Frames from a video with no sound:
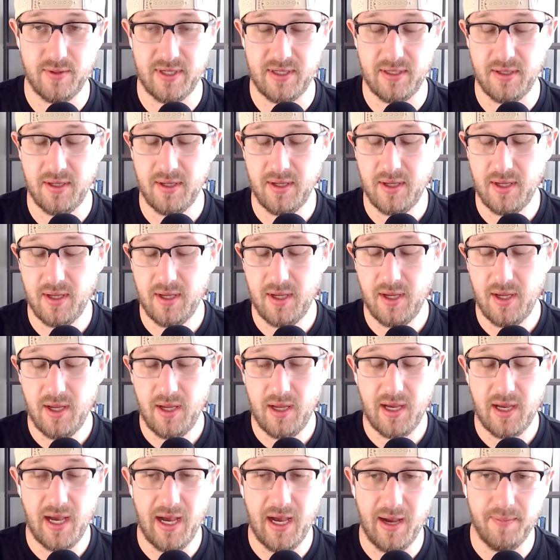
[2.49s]
And
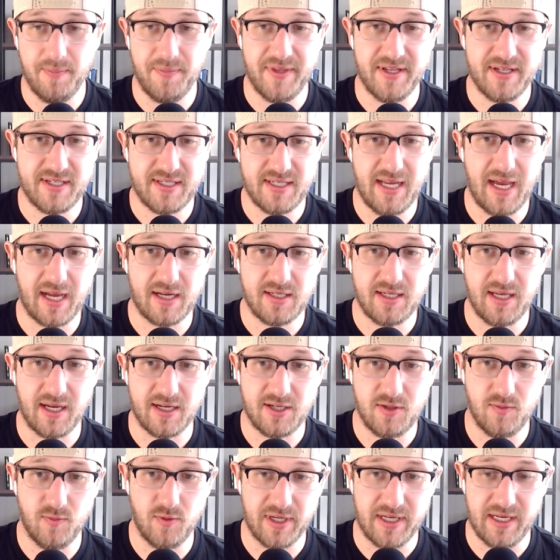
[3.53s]
um, this next
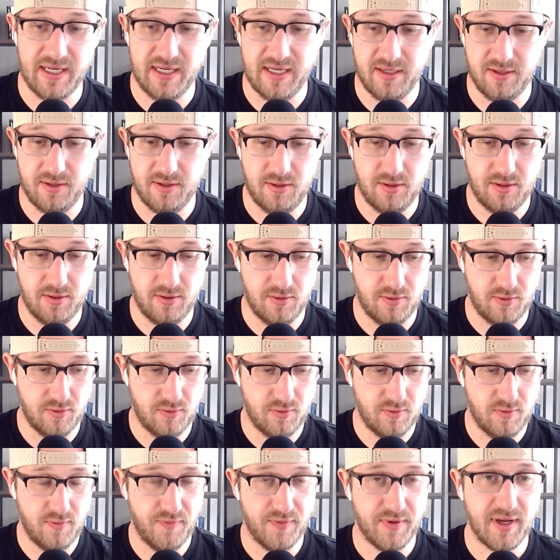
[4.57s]
section will get into
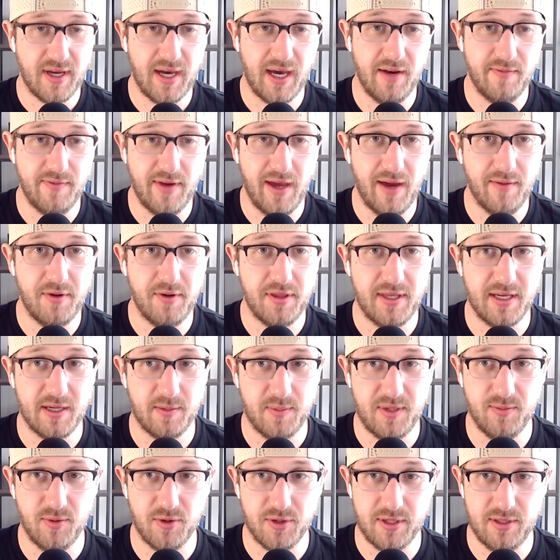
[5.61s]
kind of everything
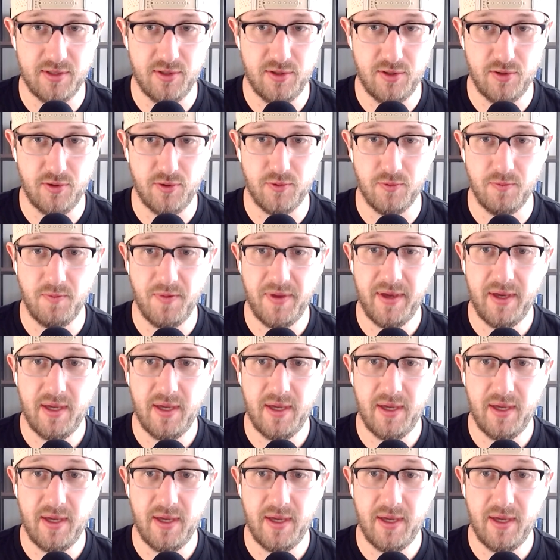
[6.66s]
people can do